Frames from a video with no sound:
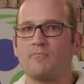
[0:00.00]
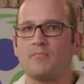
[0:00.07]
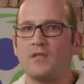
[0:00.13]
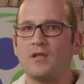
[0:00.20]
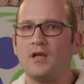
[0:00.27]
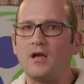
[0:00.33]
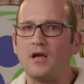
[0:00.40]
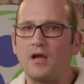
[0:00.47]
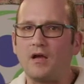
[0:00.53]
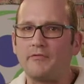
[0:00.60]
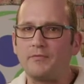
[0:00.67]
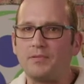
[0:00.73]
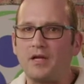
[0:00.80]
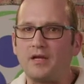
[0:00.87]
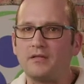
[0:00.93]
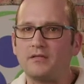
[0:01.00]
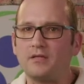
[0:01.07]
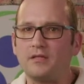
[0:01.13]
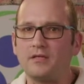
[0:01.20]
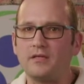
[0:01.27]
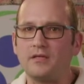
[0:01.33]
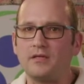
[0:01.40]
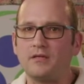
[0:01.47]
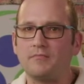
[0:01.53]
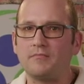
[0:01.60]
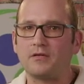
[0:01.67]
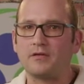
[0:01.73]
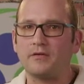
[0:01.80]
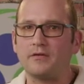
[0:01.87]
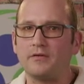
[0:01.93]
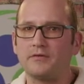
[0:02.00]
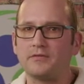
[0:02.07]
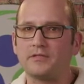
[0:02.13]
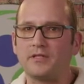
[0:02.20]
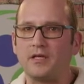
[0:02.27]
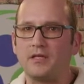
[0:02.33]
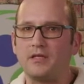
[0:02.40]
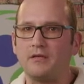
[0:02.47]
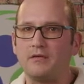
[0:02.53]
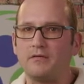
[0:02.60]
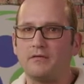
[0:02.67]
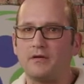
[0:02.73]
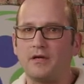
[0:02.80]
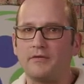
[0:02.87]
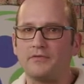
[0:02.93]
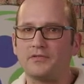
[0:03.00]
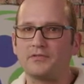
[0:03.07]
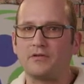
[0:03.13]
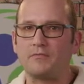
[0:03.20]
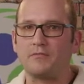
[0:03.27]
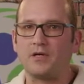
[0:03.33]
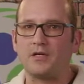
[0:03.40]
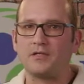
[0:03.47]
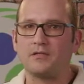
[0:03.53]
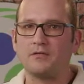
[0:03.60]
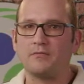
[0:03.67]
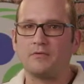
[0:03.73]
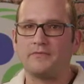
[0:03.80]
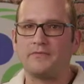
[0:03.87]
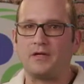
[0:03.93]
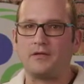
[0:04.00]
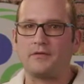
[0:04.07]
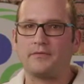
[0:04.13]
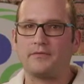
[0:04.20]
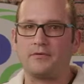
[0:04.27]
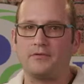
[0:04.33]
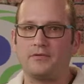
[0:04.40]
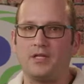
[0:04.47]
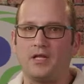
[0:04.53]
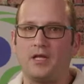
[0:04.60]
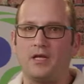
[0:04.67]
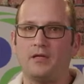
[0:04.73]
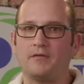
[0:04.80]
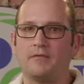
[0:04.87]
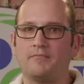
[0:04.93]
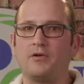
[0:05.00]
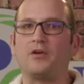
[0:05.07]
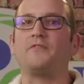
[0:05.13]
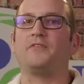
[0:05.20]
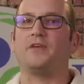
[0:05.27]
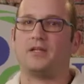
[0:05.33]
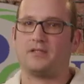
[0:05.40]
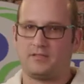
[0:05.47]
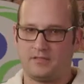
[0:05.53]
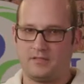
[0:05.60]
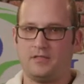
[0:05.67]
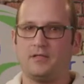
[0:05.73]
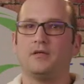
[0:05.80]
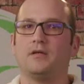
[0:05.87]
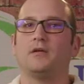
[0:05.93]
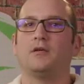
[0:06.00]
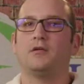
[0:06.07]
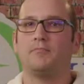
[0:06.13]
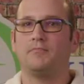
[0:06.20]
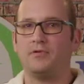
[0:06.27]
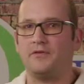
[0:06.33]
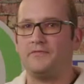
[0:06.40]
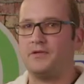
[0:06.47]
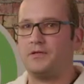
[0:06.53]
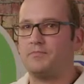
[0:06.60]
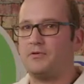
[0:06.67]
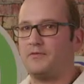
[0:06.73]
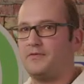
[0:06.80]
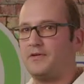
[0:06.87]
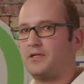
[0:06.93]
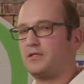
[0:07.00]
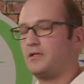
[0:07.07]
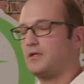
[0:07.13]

Uh, replying to Lynn Burrows, thank you ever so much. We'll follow through today. Perfect, perfect, perfect.